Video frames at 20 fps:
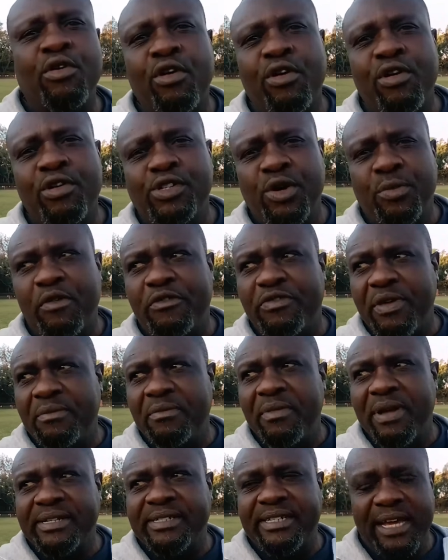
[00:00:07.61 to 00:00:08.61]
we got on top of
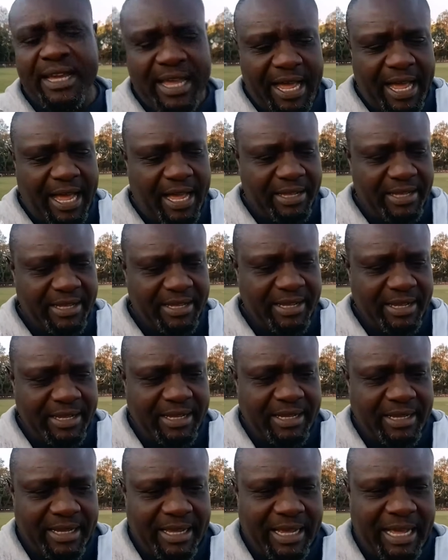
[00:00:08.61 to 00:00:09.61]
them, and
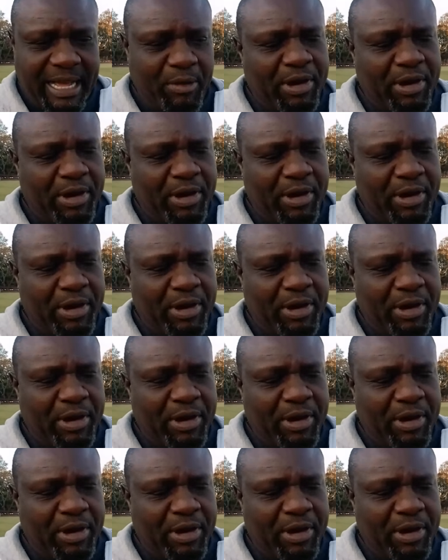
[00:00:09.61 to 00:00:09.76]
yeah,